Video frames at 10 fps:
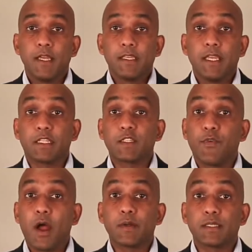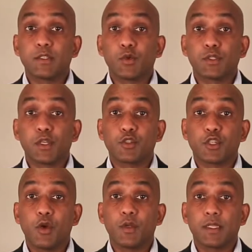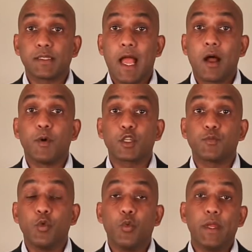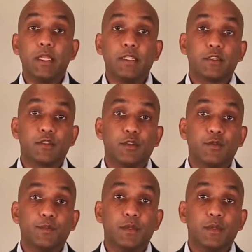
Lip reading: Yet this virus has also shown us how much more we need to do.